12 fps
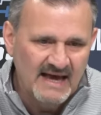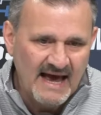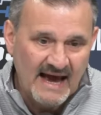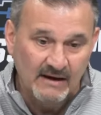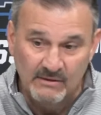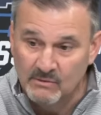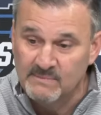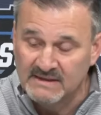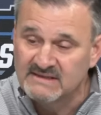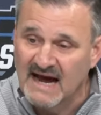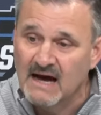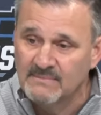I go, it would be
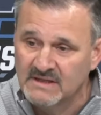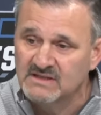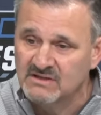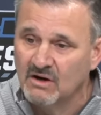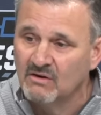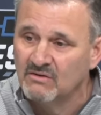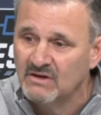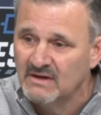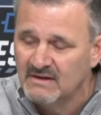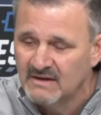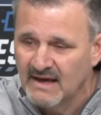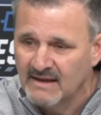Tom Izzo
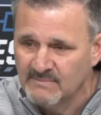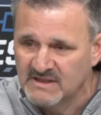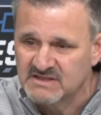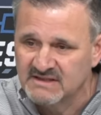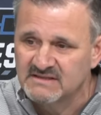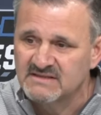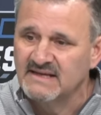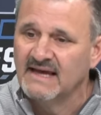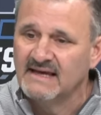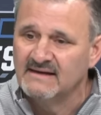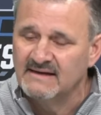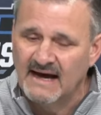and Michigan State.